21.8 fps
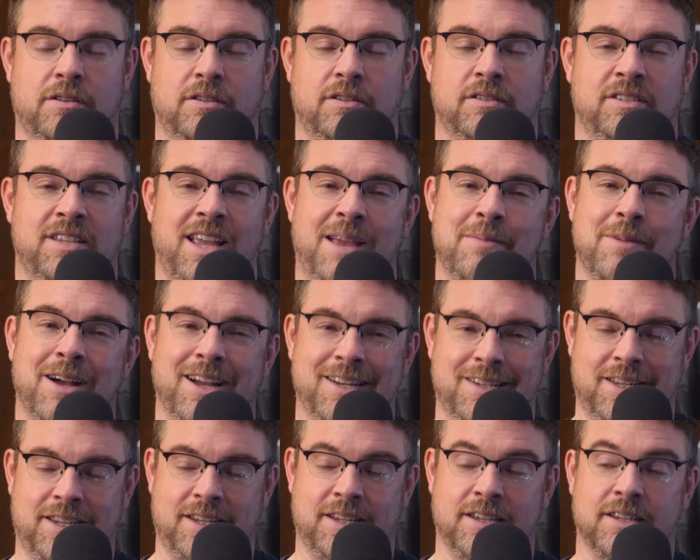Same
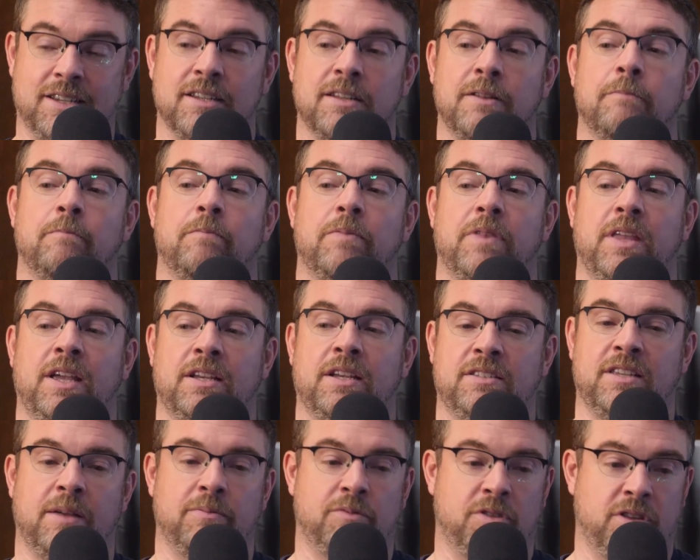idea,
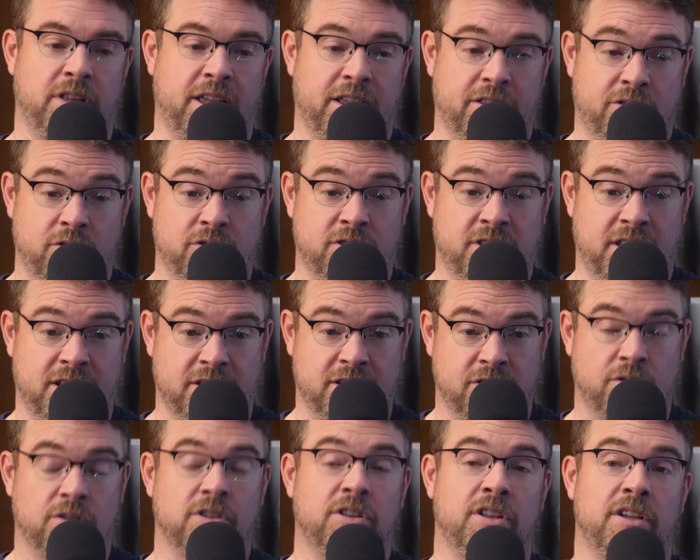except like there's things
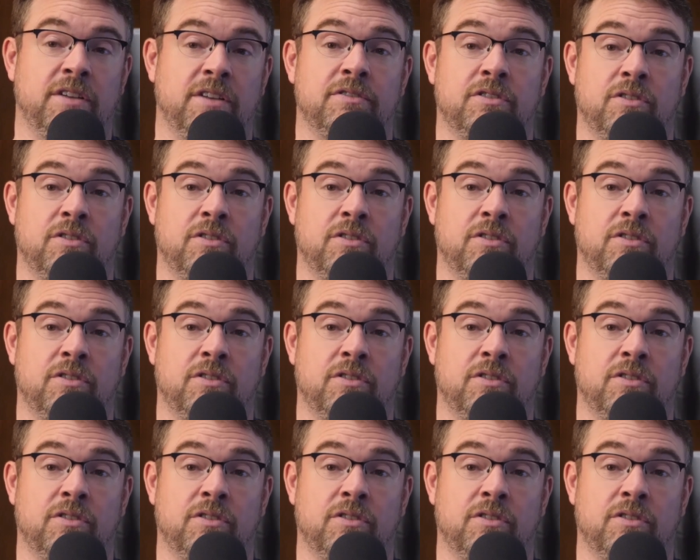that are cliffs, there are